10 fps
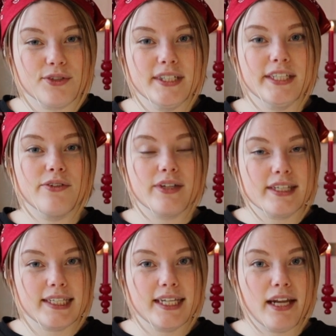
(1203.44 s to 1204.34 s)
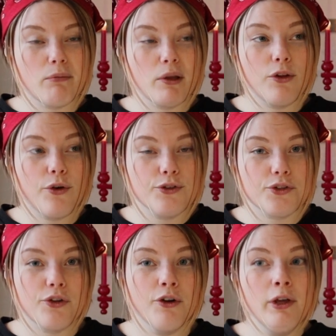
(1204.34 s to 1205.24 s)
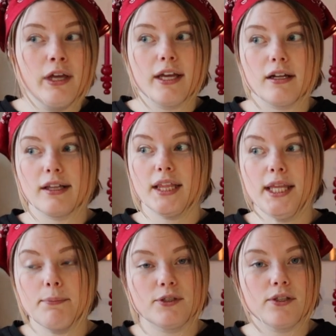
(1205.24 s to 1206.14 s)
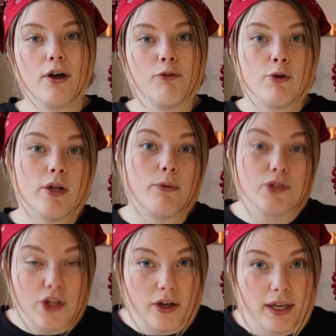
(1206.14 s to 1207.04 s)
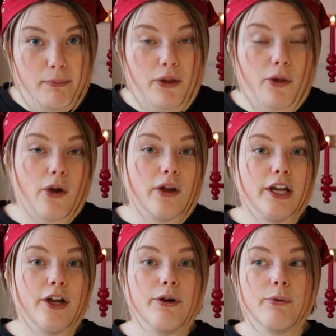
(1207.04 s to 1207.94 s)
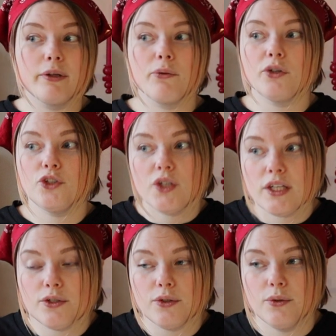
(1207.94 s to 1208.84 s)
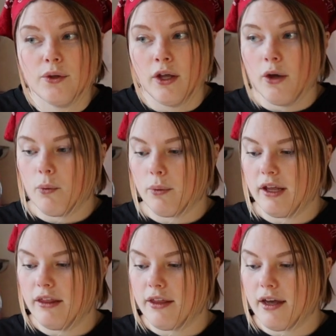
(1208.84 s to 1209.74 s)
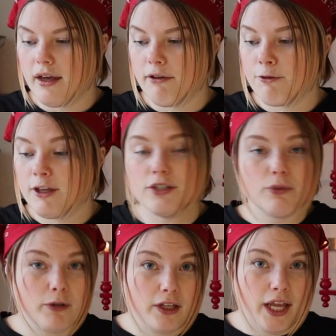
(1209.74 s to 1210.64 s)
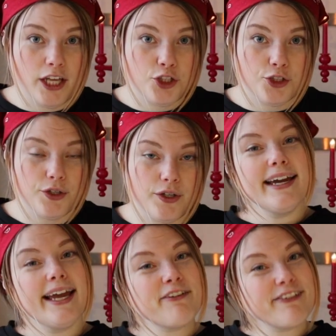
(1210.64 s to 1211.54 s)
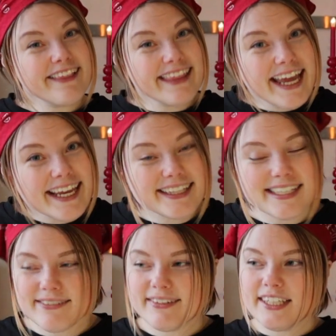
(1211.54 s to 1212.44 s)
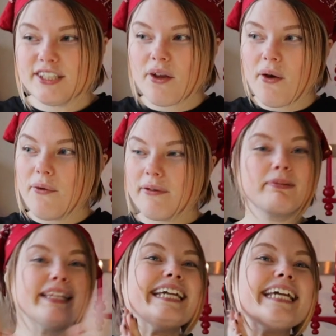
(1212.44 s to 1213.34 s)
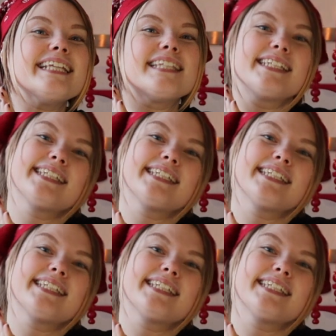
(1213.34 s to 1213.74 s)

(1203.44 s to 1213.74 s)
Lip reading: tree so you can see them and also get a glimpse of what I was talking about earlier with what you can do with things from the nature. If you like this video, please